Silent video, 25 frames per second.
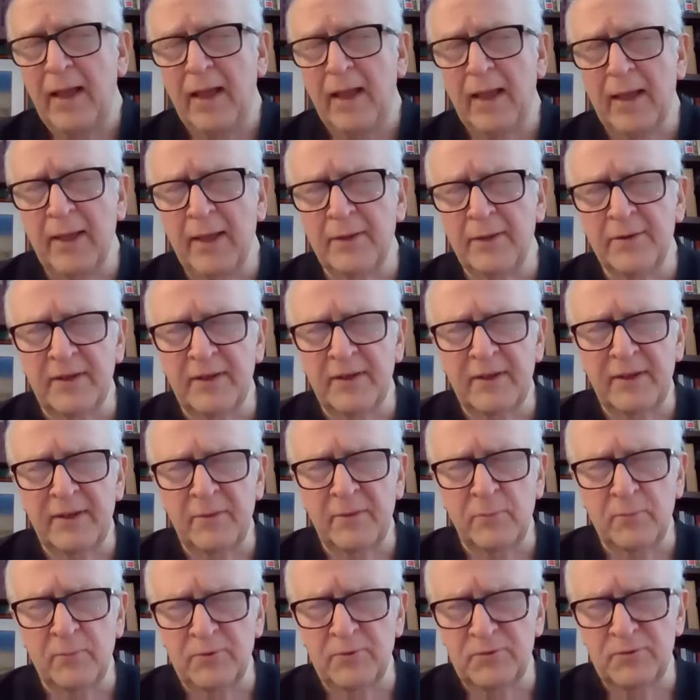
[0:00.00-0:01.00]
And
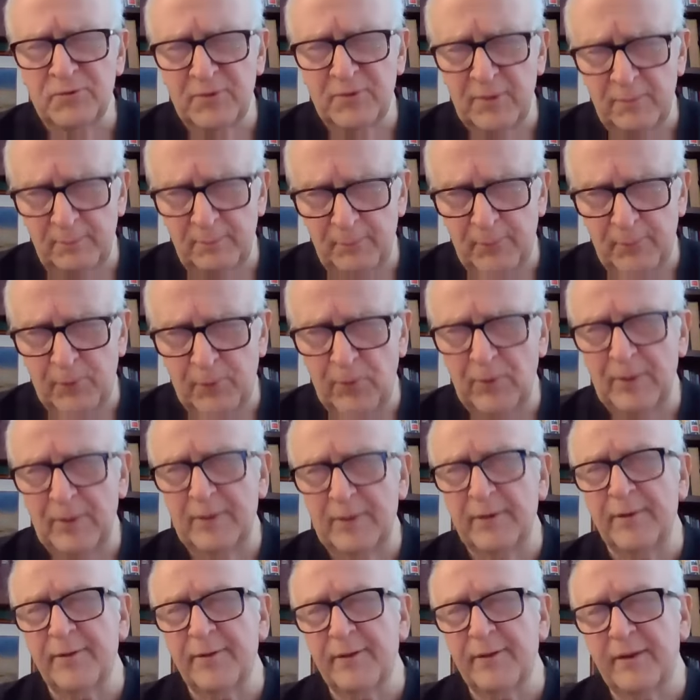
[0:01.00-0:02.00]
it was
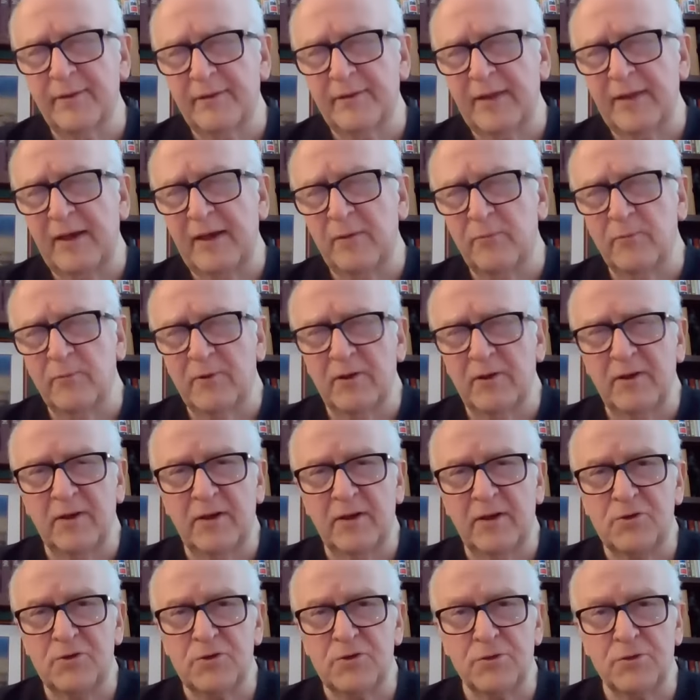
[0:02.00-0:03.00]
important that that
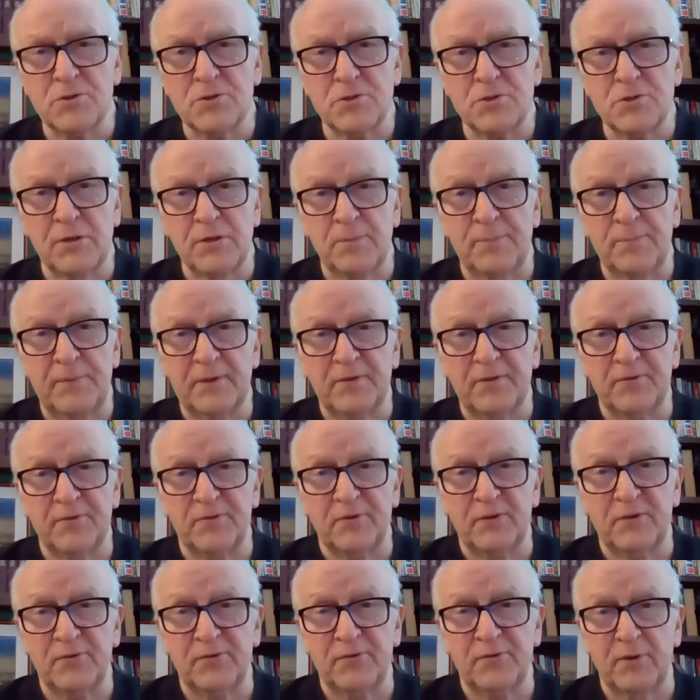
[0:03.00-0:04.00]
relationship
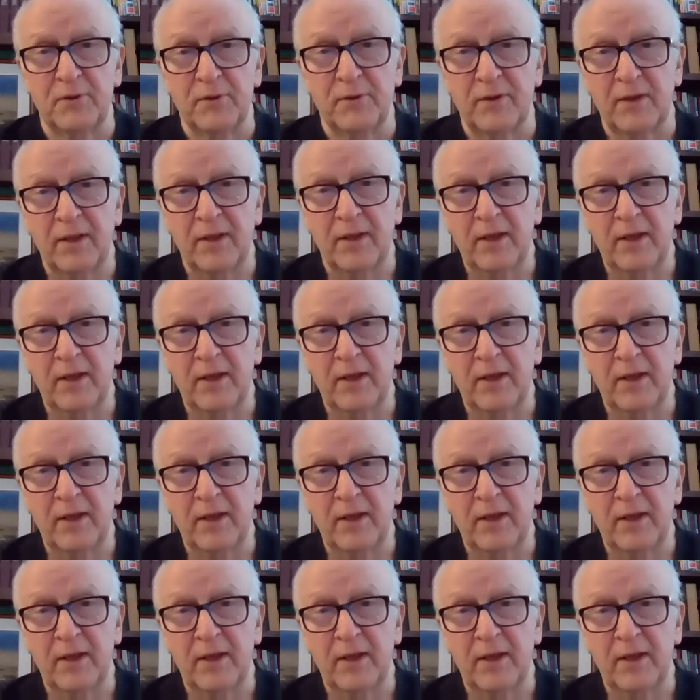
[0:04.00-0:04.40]
existed.